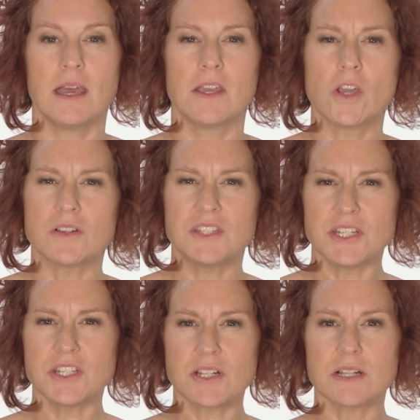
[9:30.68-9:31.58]
Your
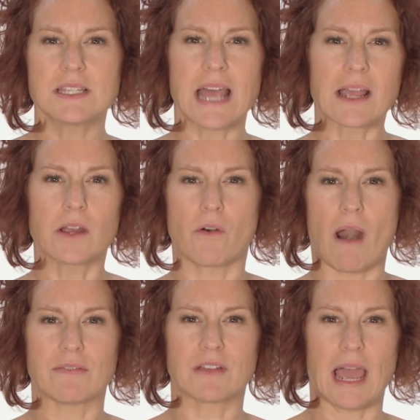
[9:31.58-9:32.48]
digital
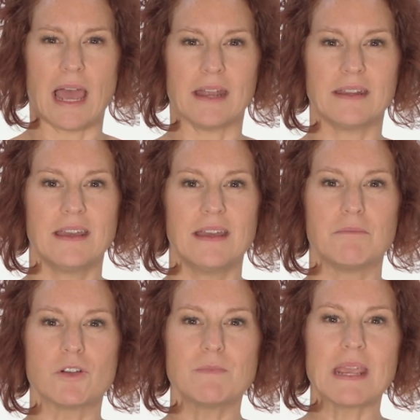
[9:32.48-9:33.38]
tachograph card
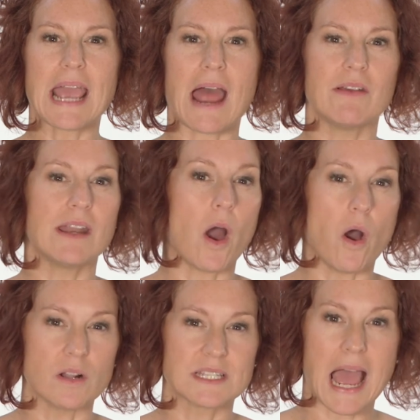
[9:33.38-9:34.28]
must be carried at
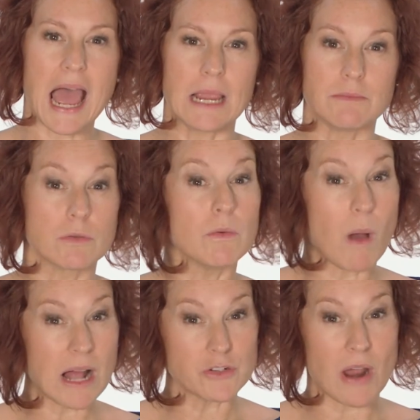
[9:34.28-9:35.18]
all times
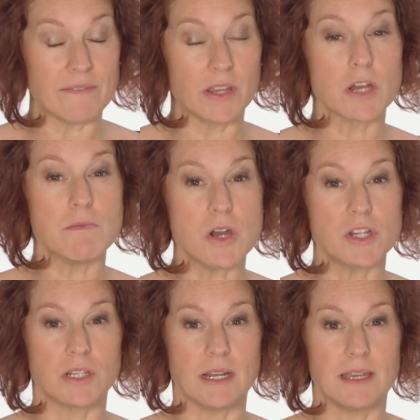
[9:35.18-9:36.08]
while driving
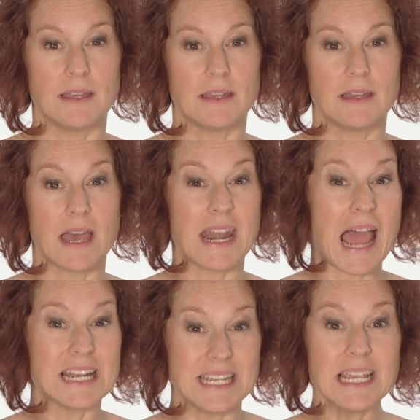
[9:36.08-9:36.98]
commercially and
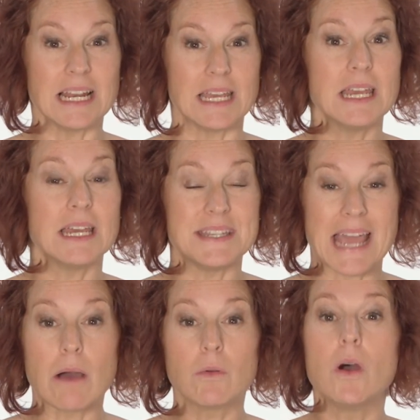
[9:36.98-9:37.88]
ideally
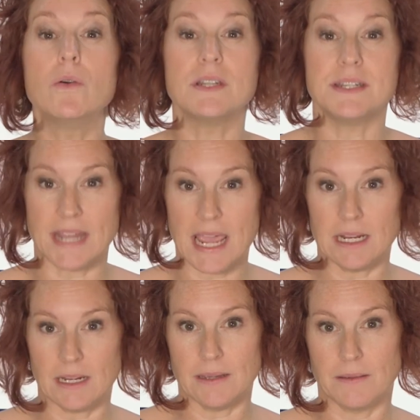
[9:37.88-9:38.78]
downloaded
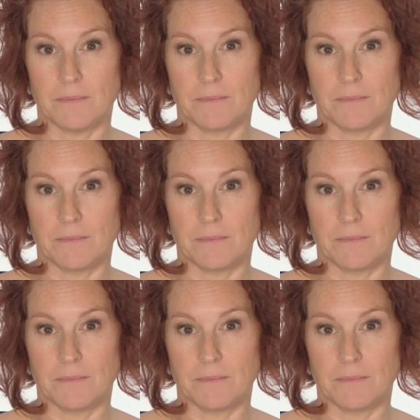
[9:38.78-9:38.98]
daily.